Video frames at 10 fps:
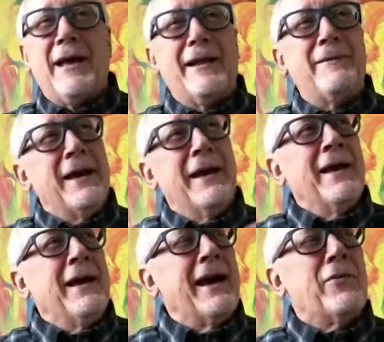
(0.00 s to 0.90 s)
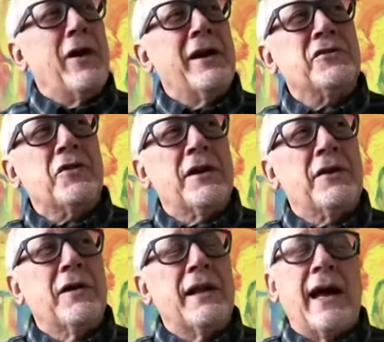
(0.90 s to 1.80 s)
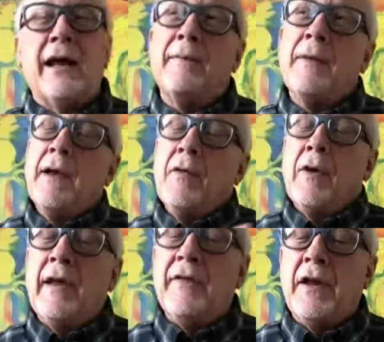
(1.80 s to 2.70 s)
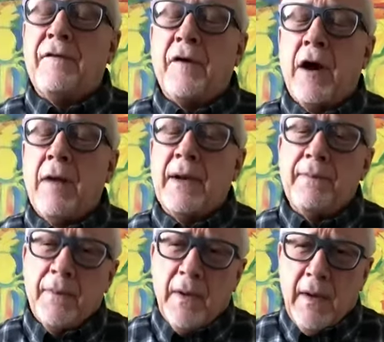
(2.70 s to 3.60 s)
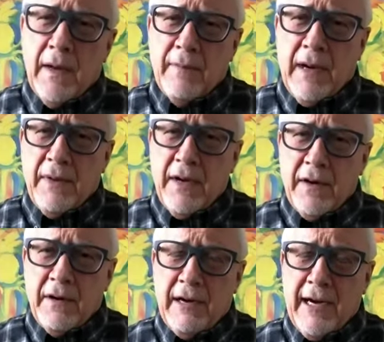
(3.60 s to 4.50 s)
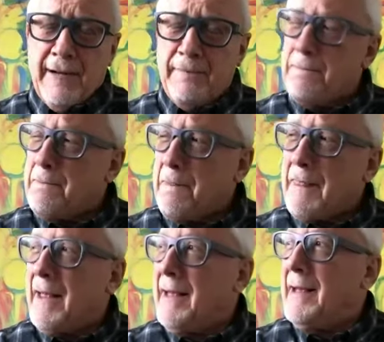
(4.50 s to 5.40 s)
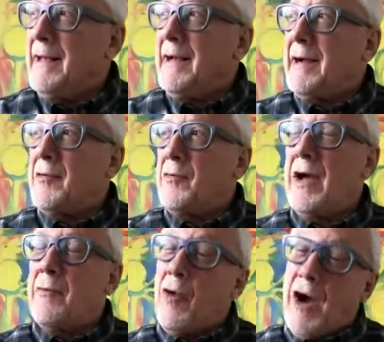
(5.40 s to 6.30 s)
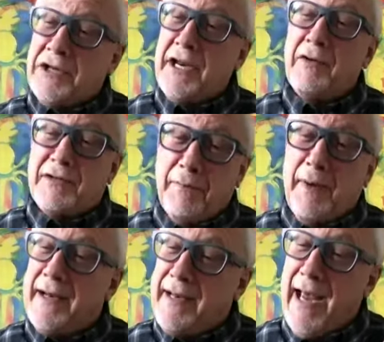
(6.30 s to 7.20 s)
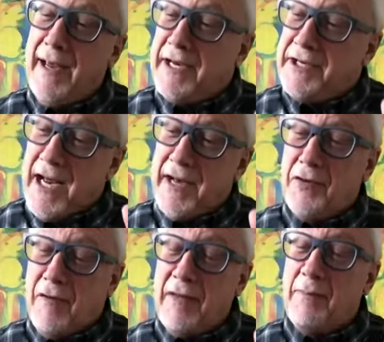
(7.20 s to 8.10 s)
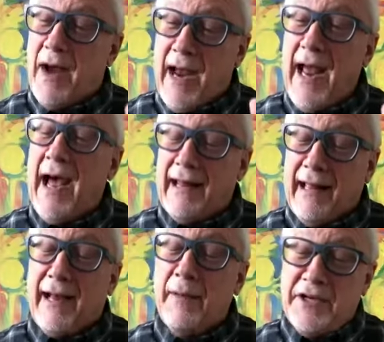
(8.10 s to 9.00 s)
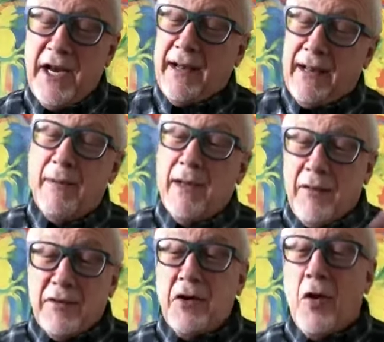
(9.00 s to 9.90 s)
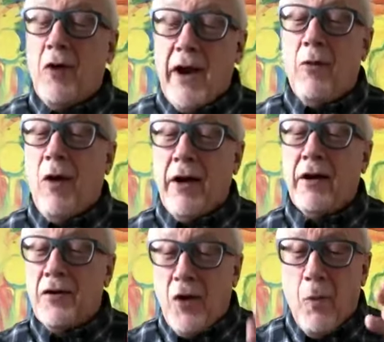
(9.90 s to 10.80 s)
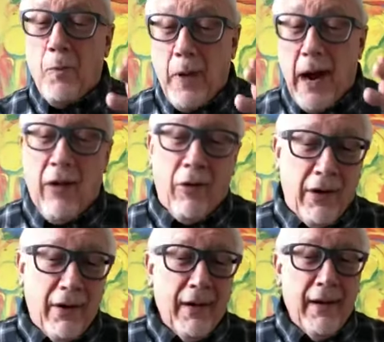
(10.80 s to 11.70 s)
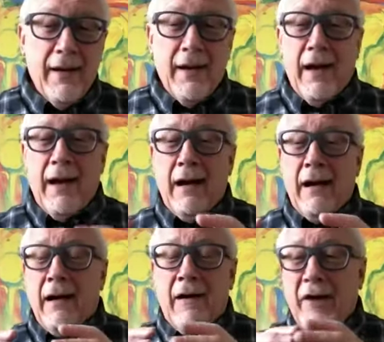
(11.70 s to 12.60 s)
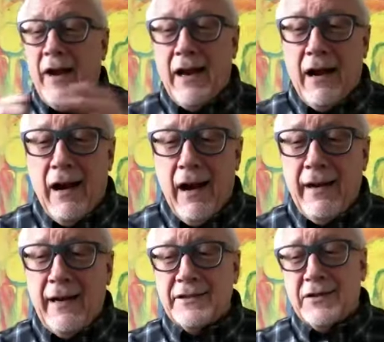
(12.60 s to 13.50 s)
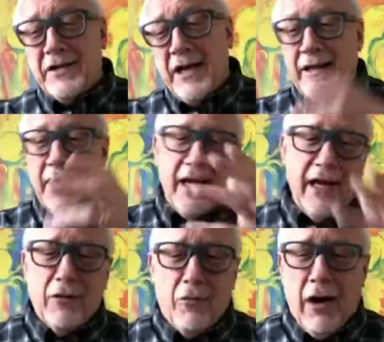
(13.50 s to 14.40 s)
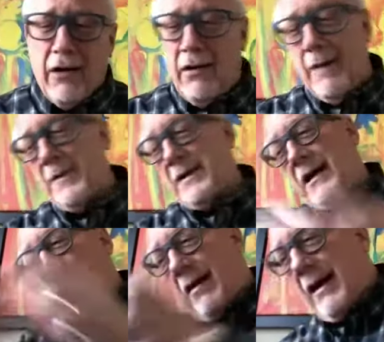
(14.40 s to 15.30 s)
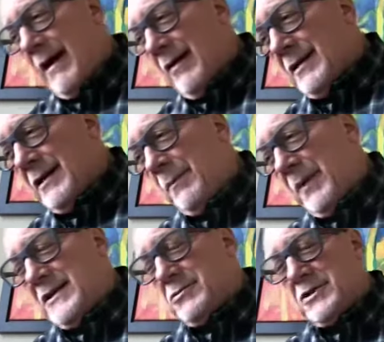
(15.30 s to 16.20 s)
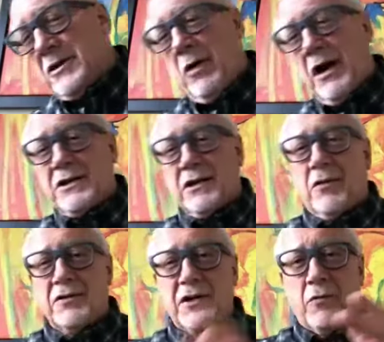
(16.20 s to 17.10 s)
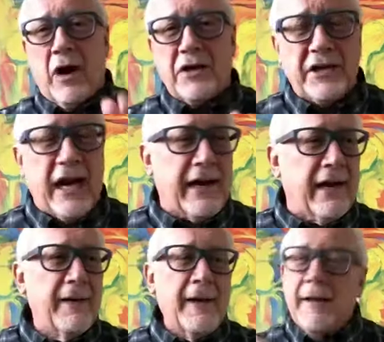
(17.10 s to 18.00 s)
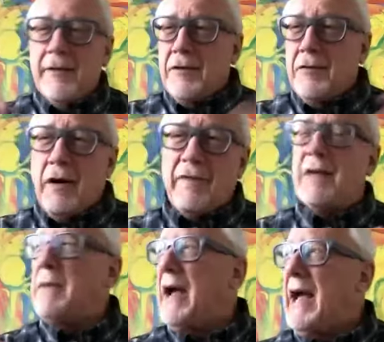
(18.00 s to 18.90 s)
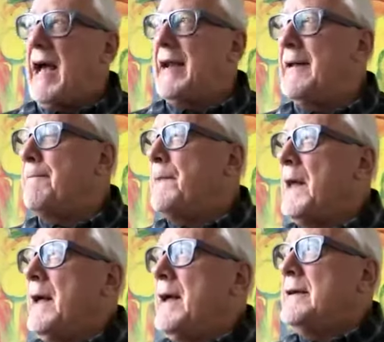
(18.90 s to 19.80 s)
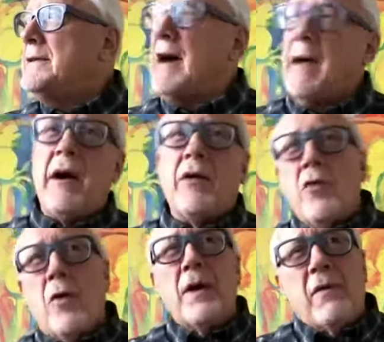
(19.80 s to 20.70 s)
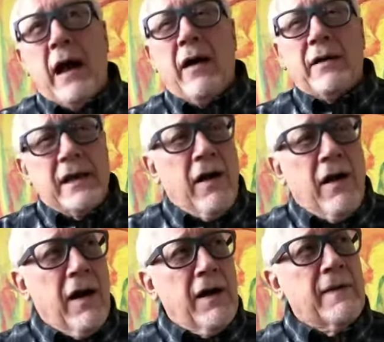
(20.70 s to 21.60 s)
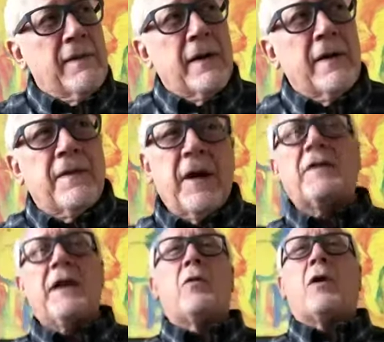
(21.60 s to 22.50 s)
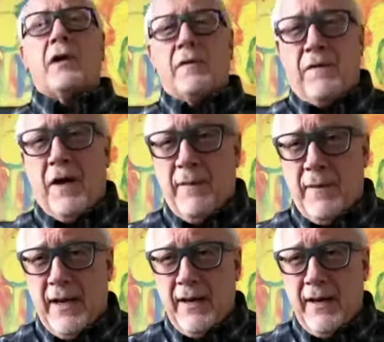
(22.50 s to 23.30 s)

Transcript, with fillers: I quite enjoyed doing that. And we lived on a farm, and my mother, uh, wash day was a big day. She had to do everything by hand. Like, I mean, she had to, there was no running water, no power uh, of any kind. And so she had to heat the water up and carry it out to the place where she washed her clothes in a wash shack and do everything by hand. And so I'm out roaming around the yard, and there they were in front of me.